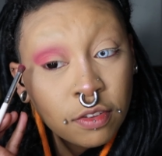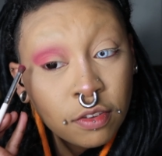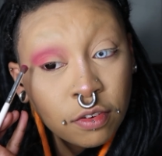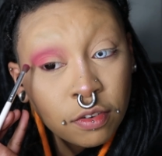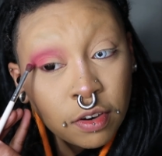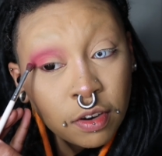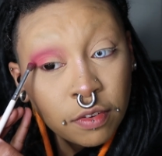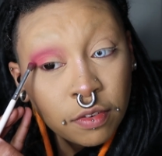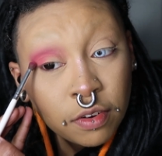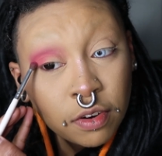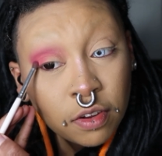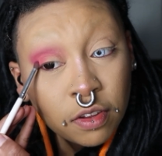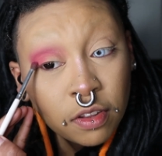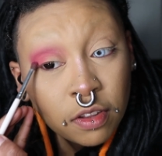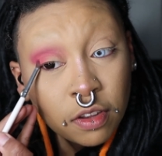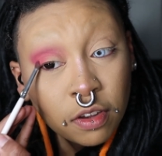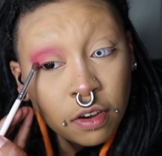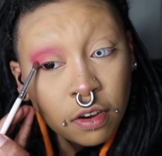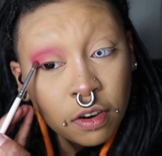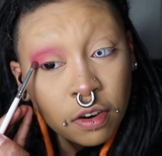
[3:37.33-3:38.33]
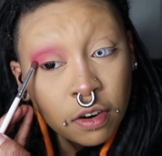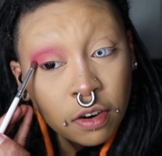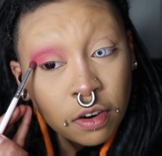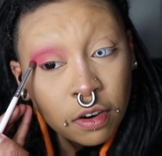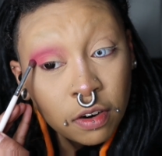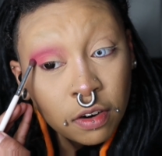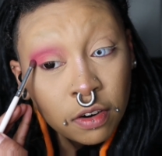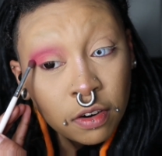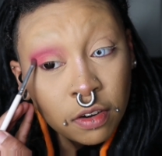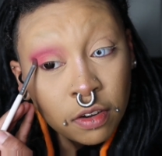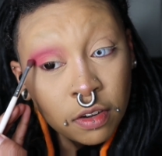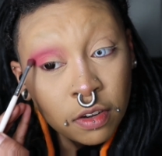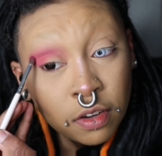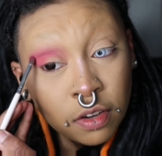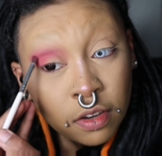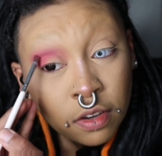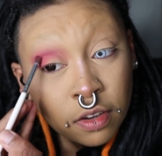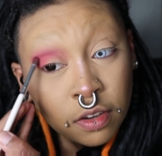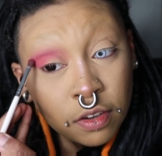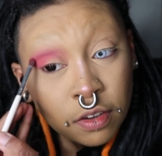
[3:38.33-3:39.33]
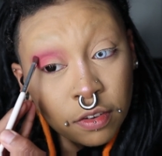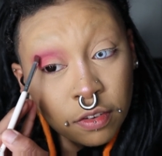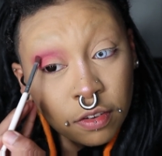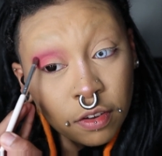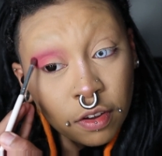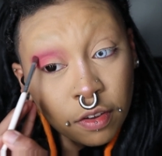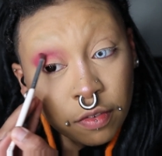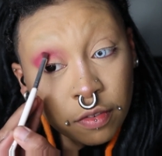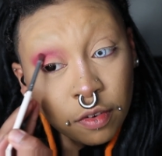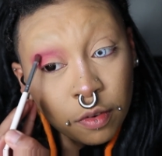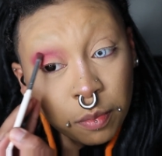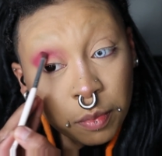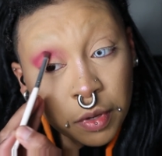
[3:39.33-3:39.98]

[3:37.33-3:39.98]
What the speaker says: There definitely are softer